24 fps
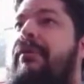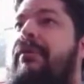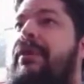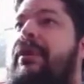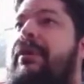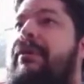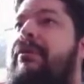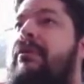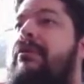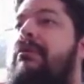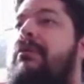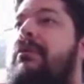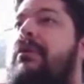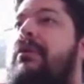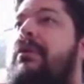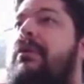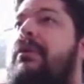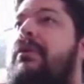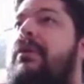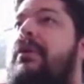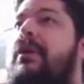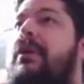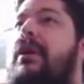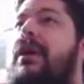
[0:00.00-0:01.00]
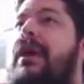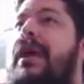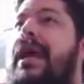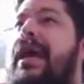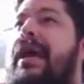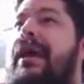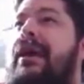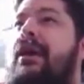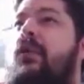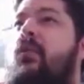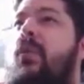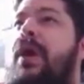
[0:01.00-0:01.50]
round here,
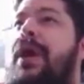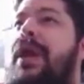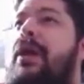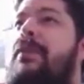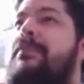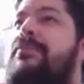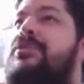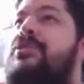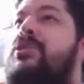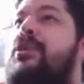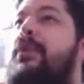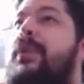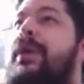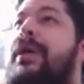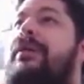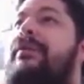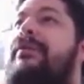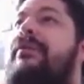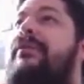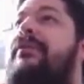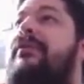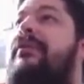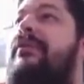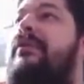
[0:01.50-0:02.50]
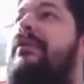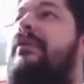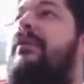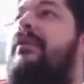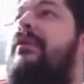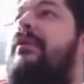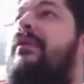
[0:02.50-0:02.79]
and went up to it,